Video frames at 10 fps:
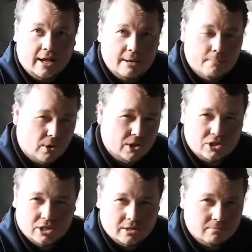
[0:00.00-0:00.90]
any
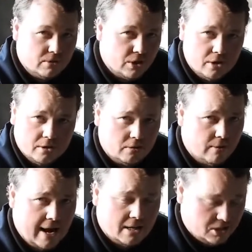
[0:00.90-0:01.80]
moisture, dirt,
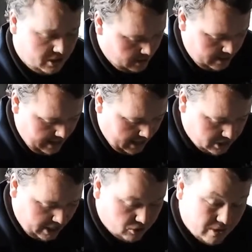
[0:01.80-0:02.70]
grass,
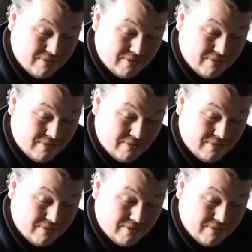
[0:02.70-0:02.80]
etc.